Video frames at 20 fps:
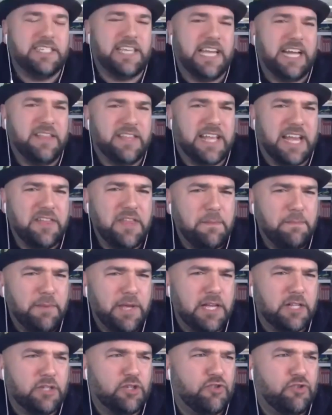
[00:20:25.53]
can there
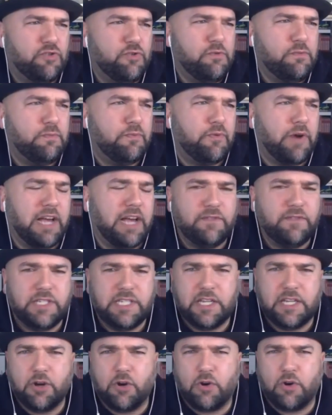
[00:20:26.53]
be a true
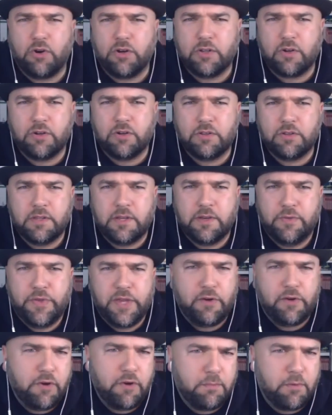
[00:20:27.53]
privacy coin on
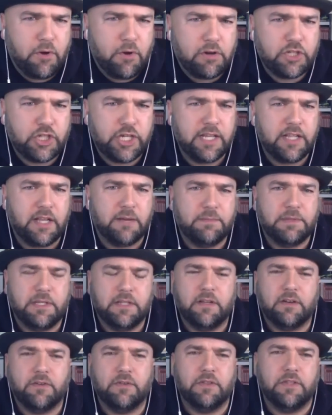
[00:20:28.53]
Ethereum blockchain? I
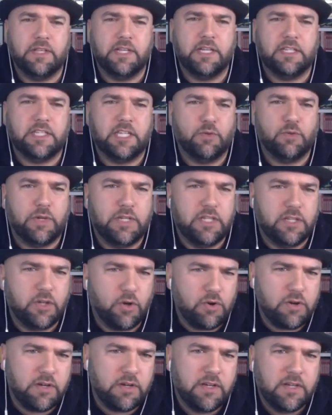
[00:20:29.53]
mean, on an ERC20
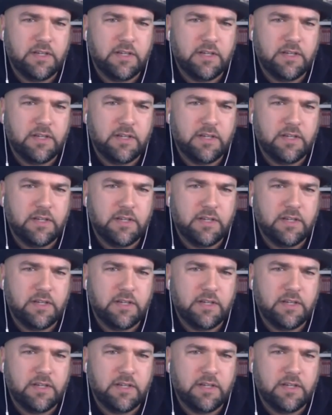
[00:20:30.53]
token?